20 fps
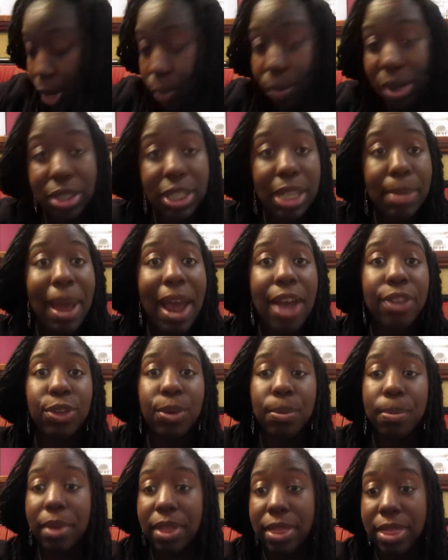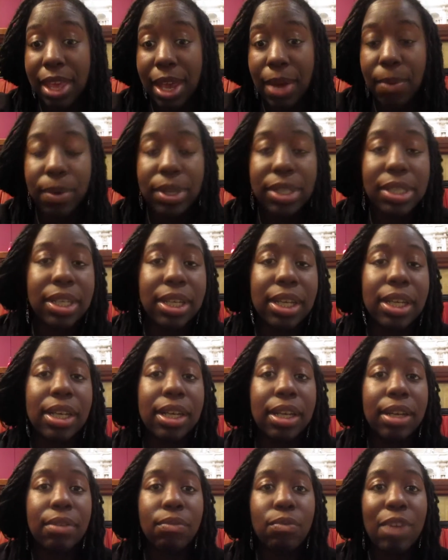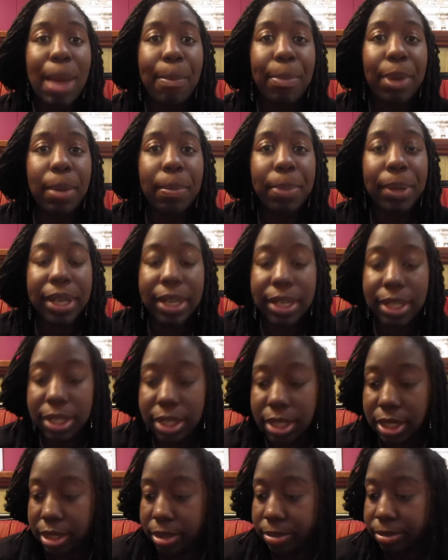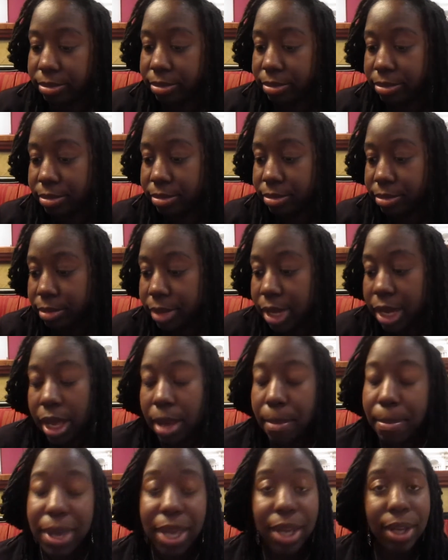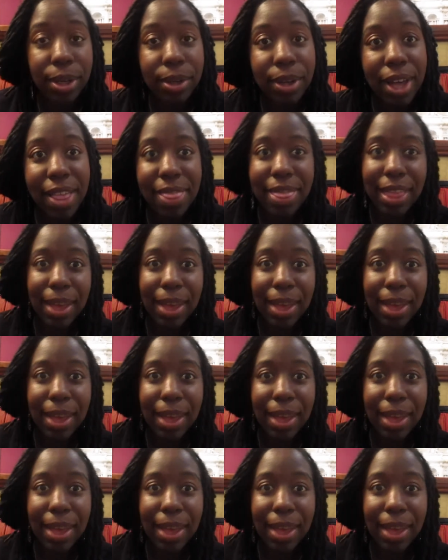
went to the bathroom. They went to wrap up his meal and